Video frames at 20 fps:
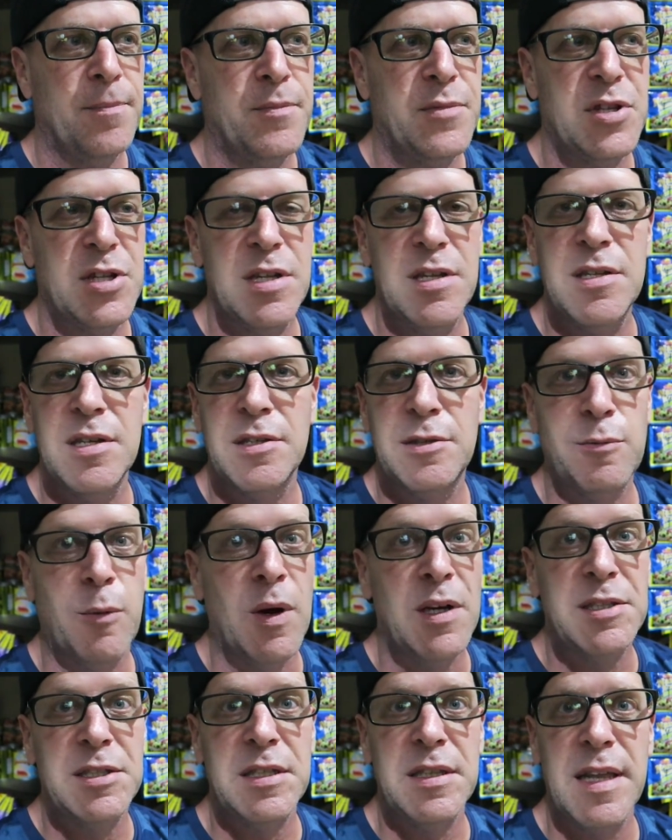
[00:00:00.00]
She just
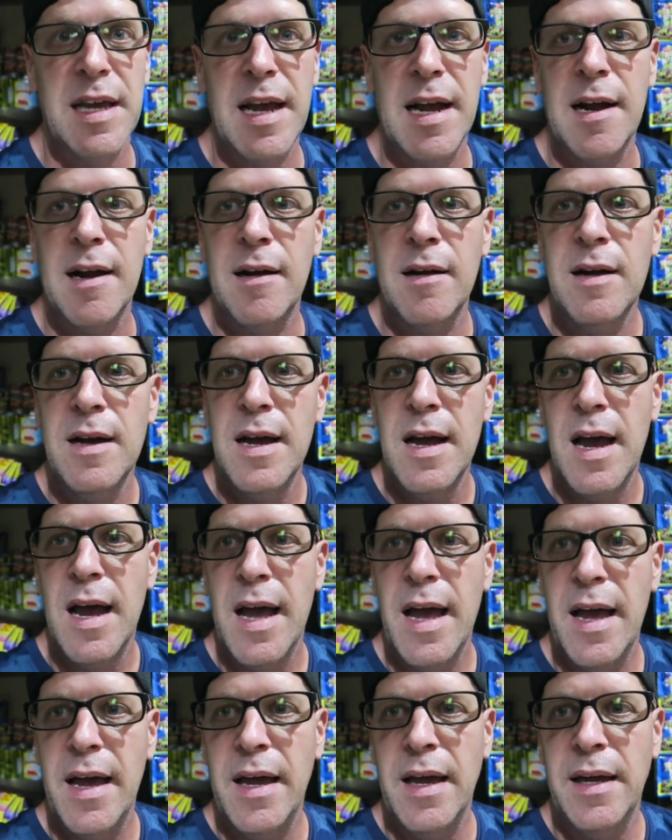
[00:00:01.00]
wasn't there.
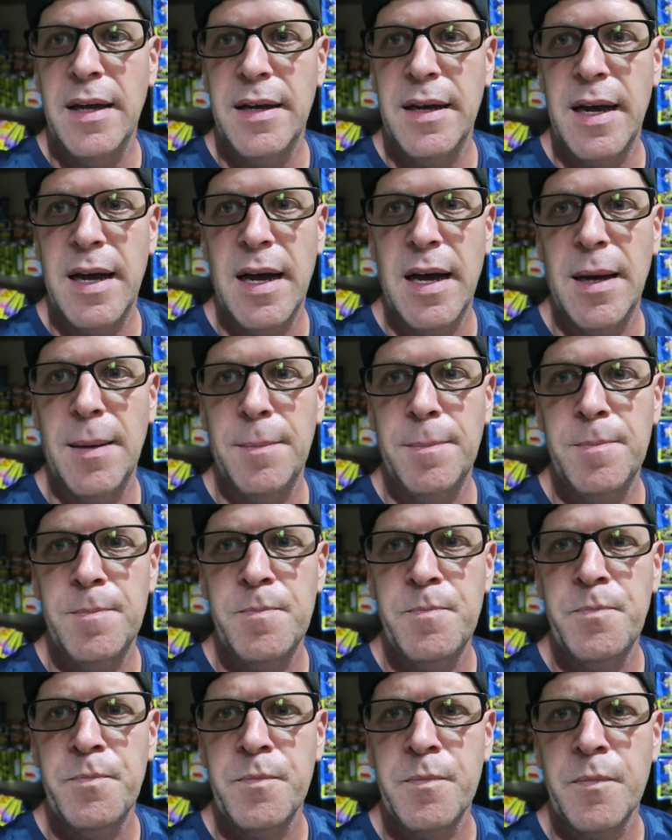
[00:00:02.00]
And
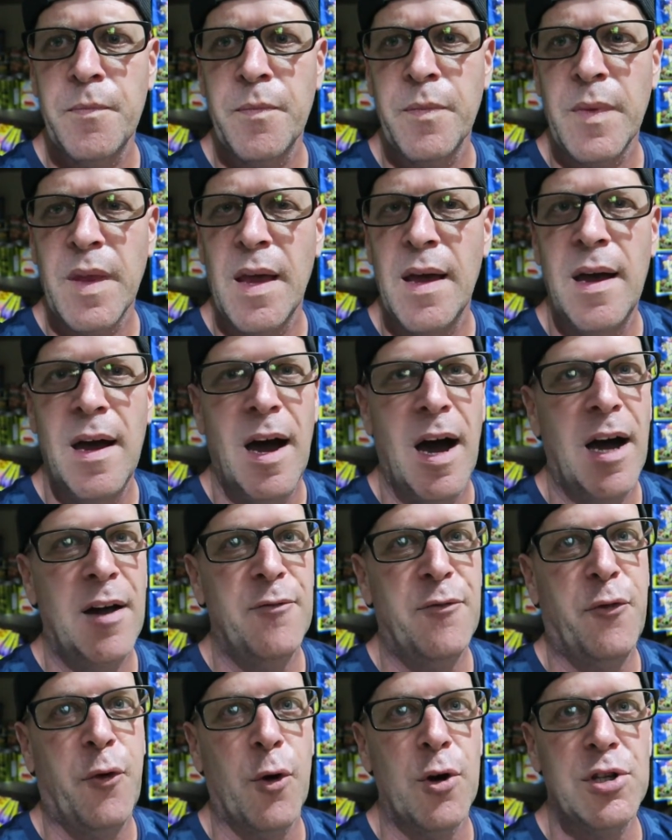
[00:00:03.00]

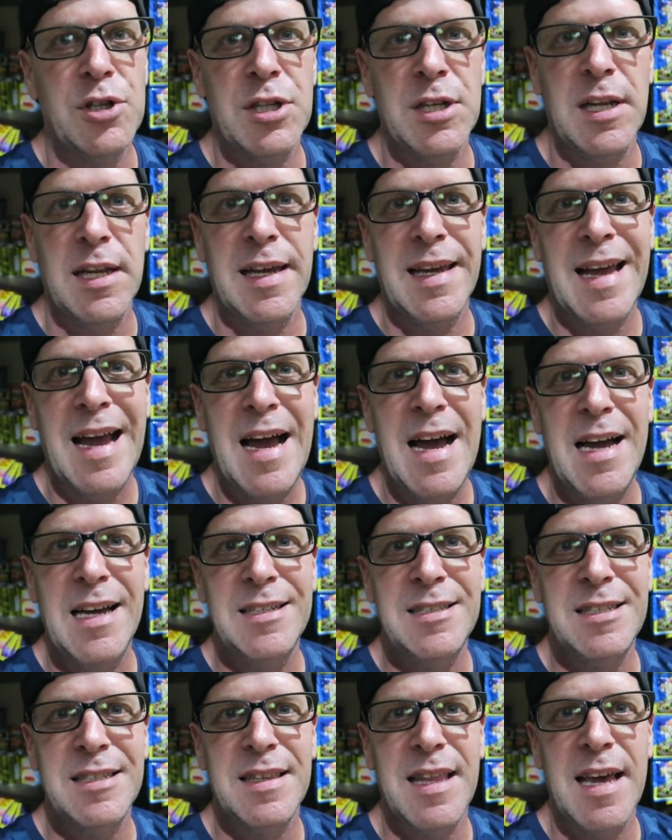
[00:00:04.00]
unfortunately
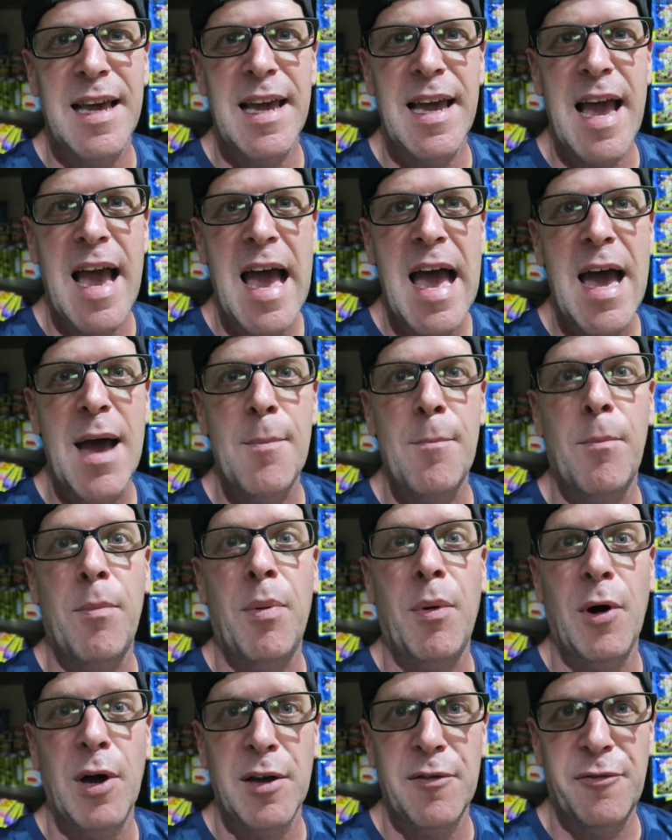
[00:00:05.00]
guys, they have
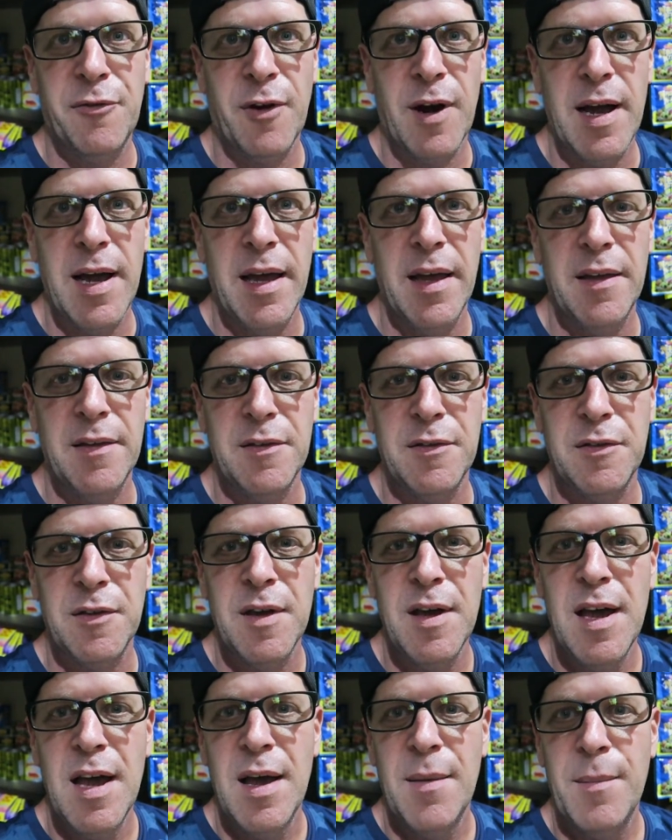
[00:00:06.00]
boyfriends.
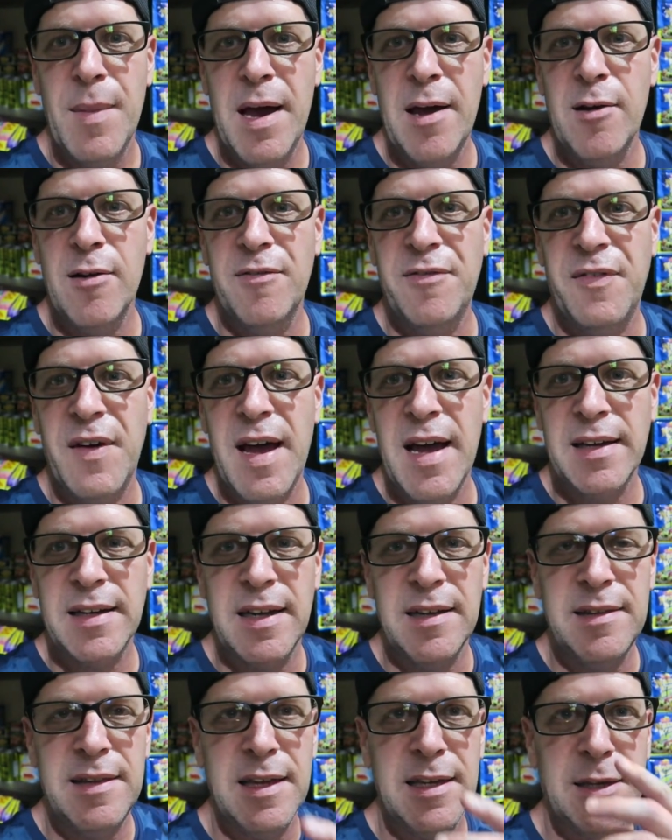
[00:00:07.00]
Matter of fact,
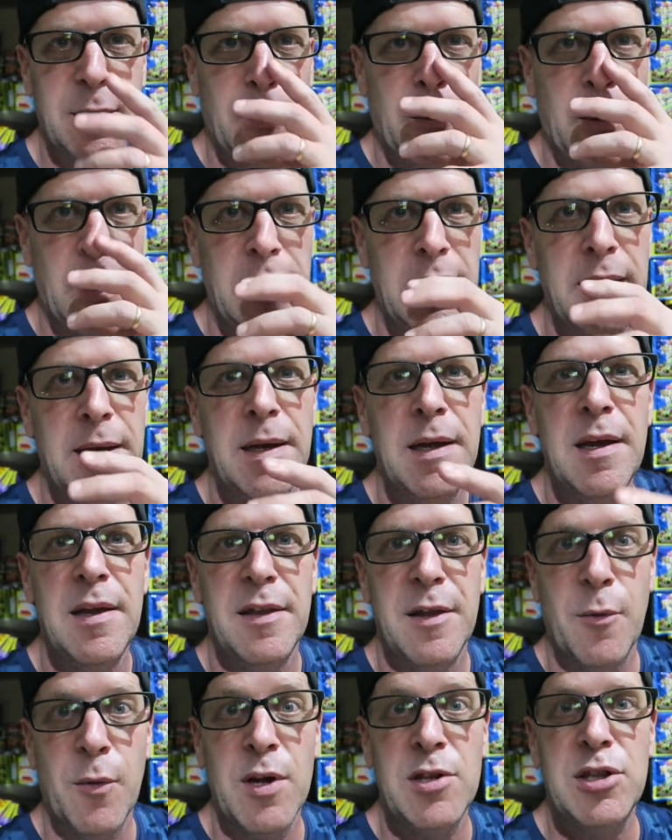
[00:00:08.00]
I think the
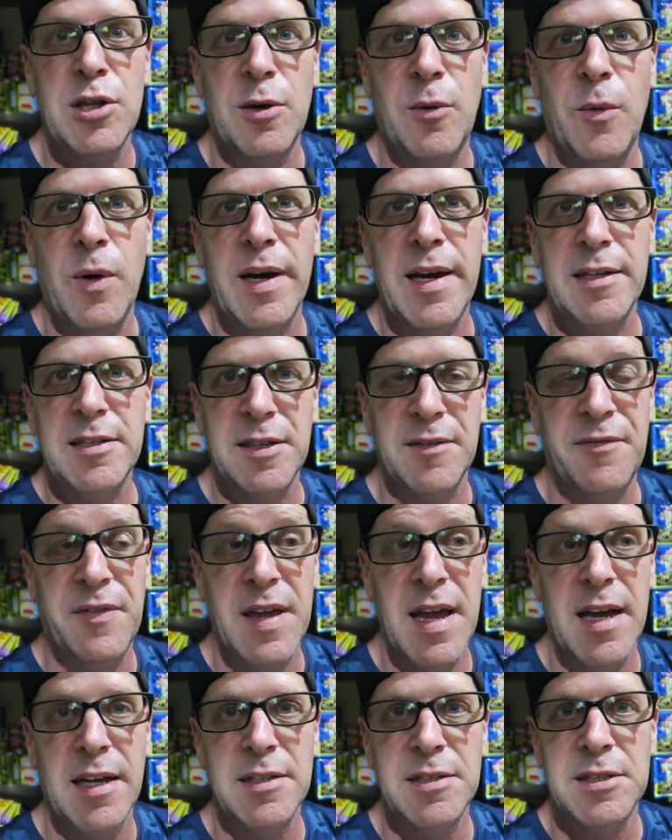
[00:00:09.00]
original one has a
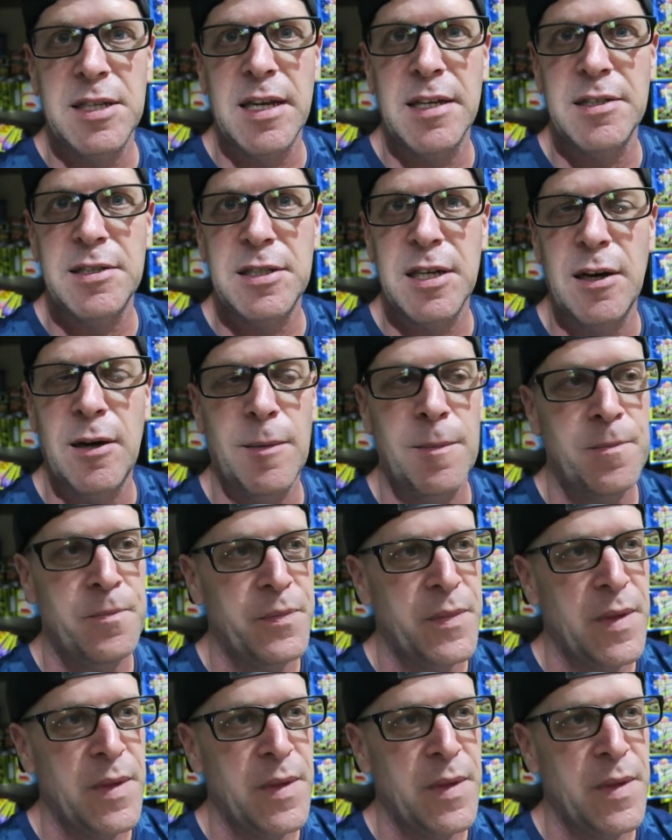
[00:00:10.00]
fiance, so